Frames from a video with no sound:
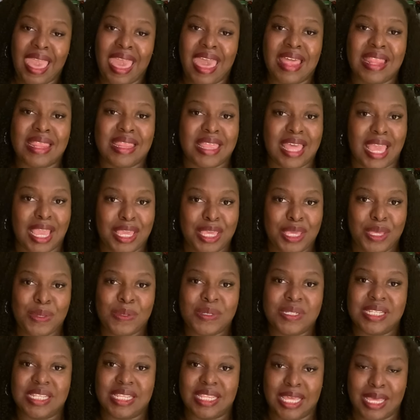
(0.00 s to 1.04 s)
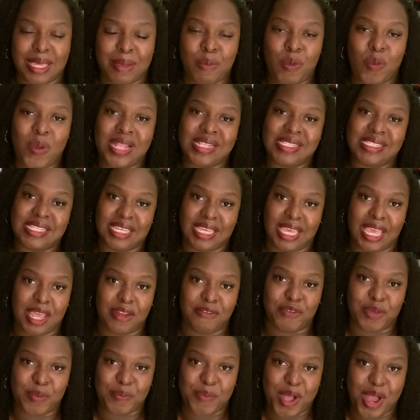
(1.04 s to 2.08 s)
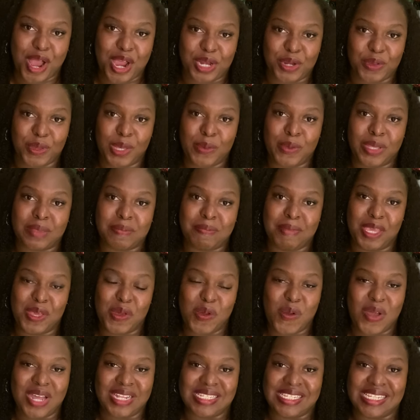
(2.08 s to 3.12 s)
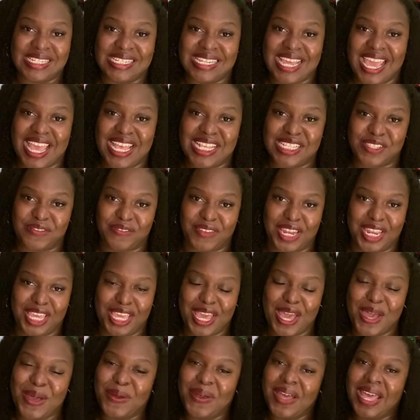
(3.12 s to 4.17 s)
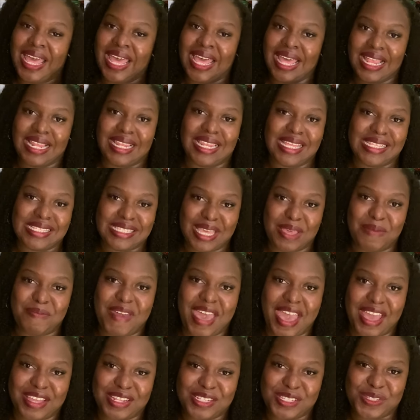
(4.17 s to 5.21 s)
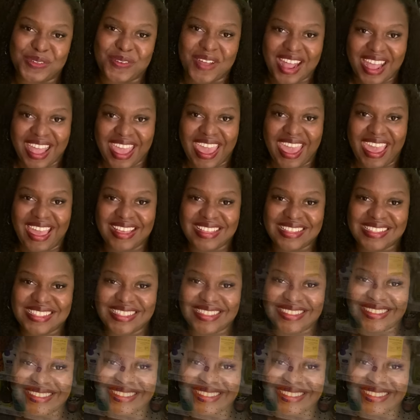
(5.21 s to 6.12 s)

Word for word: And thank you to them once again for partnering with me on today's video. Let's get back into our hacks.